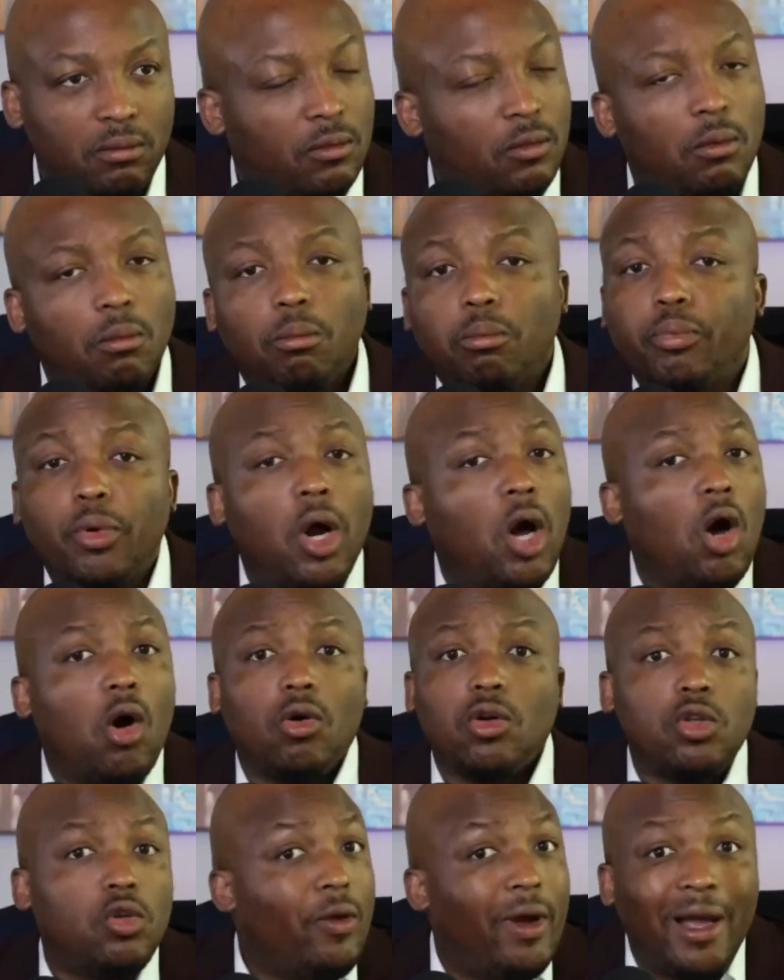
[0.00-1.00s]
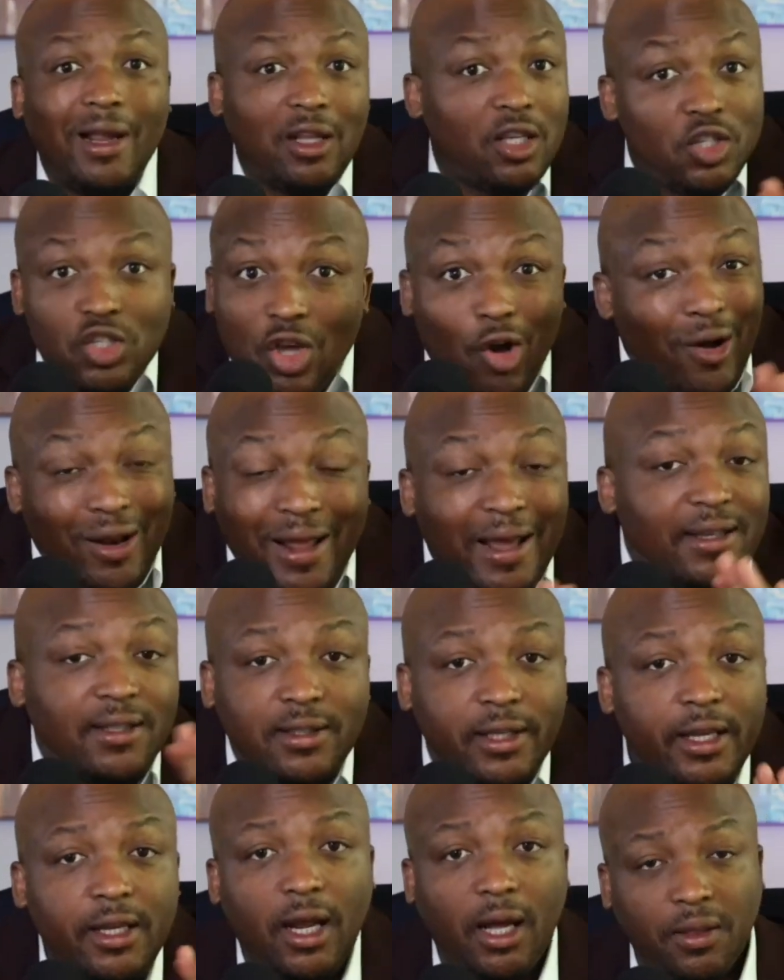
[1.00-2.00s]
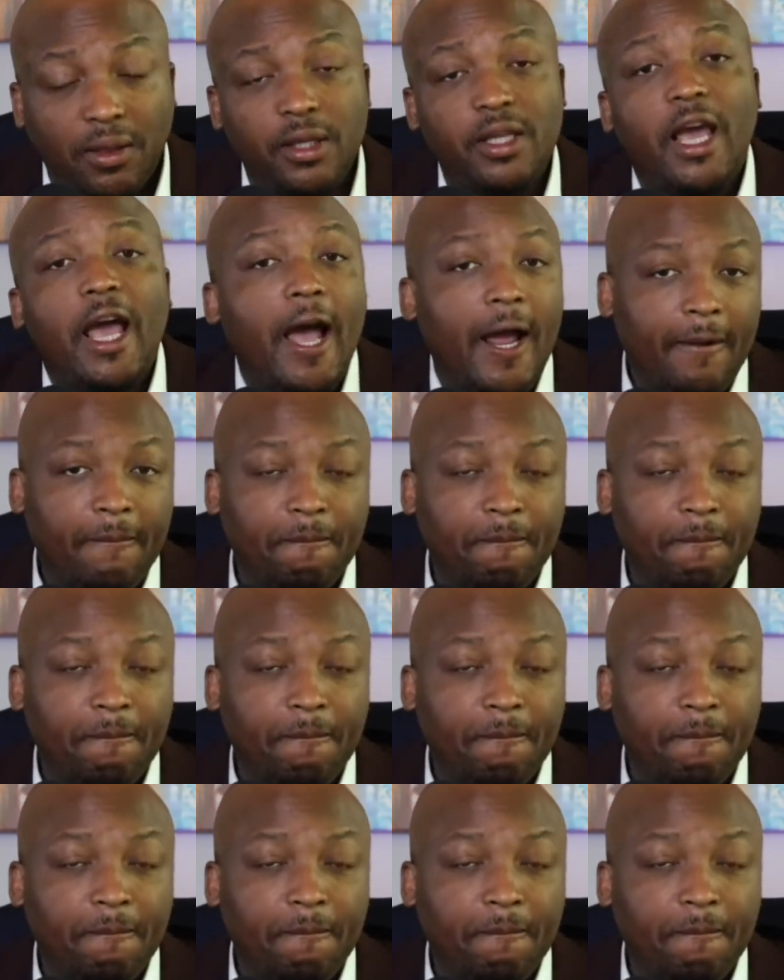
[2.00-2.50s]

Bro, you y'all ain't seen nothing yet.